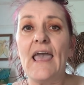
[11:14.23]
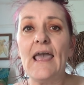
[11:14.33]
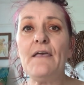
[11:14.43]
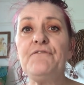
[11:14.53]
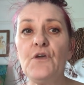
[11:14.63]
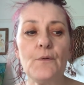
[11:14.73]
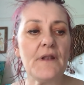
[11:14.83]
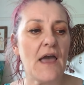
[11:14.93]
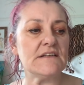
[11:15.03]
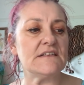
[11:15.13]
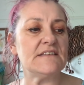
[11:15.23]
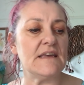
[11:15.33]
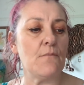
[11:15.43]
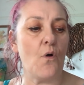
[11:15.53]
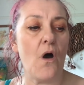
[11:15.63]
If you would like to
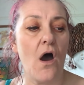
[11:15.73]
see more